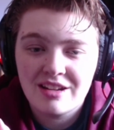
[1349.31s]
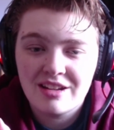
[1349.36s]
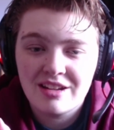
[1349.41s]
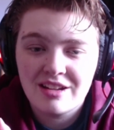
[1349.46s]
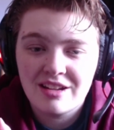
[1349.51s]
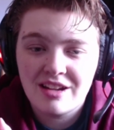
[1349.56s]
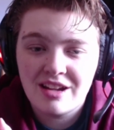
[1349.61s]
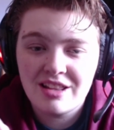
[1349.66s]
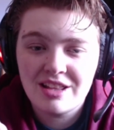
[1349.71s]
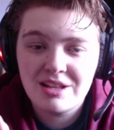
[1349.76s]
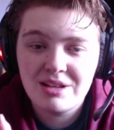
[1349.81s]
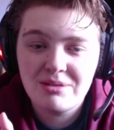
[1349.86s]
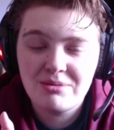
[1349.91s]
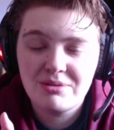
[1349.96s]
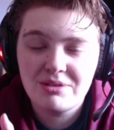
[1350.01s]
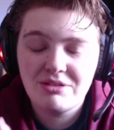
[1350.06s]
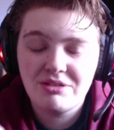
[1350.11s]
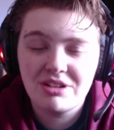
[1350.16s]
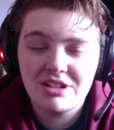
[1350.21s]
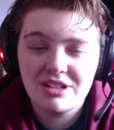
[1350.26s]
And then
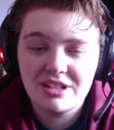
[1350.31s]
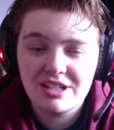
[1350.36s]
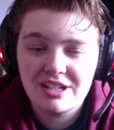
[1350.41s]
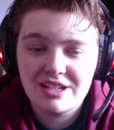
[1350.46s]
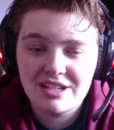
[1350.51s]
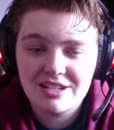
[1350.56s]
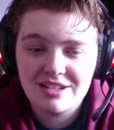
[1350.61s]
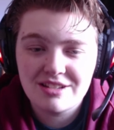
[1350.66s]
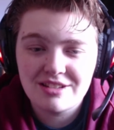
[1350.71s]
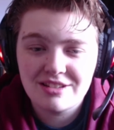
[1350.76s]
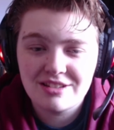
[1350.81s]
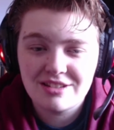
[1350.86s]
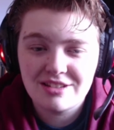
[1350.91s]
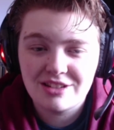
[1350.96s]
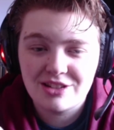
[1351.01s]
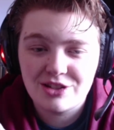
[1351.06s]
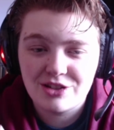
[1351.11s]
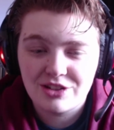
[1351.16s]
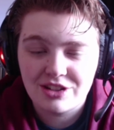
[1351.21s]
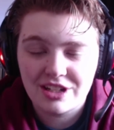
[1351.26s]
we realized the
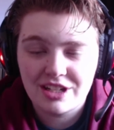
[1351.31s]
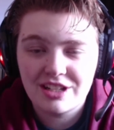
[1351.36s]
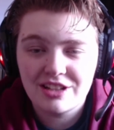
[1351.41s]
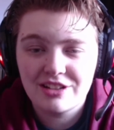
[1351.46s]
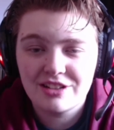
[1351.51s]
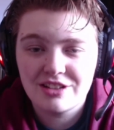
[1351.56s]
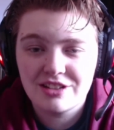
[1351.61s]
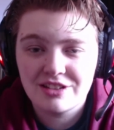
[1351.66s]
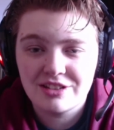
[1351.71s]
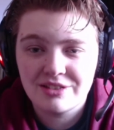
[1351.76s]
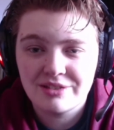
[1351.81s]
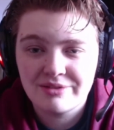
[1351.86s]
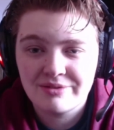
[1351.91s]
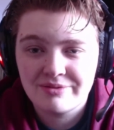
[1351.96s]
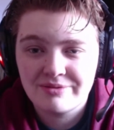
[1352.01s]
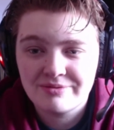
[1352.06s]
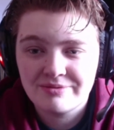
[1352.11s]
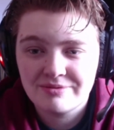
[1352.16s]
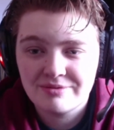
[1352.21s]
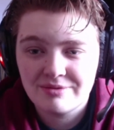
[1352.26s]
trailer
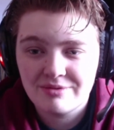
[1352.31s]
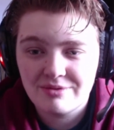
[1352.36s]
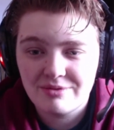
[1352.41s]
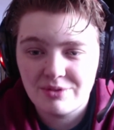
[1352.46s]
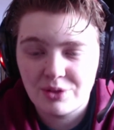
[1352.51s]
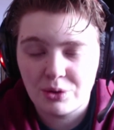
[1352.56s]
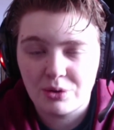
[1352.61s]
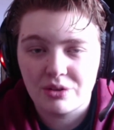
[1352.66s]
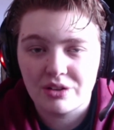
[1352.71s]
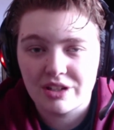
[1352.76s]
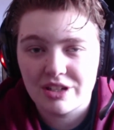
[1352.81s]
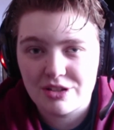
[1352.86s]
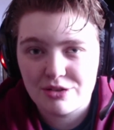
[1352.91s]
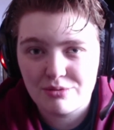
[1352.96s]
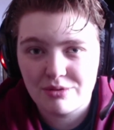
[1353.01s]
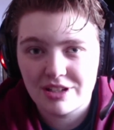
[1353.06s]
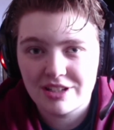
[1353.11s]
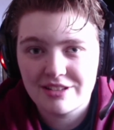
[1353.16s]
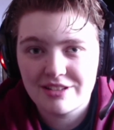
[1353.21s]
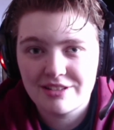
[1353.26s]
floor is
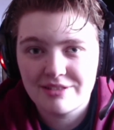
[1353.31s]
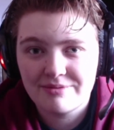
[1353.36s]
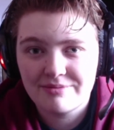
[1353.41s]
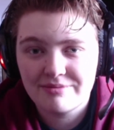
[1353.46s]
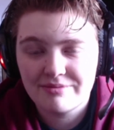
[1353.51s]
wet.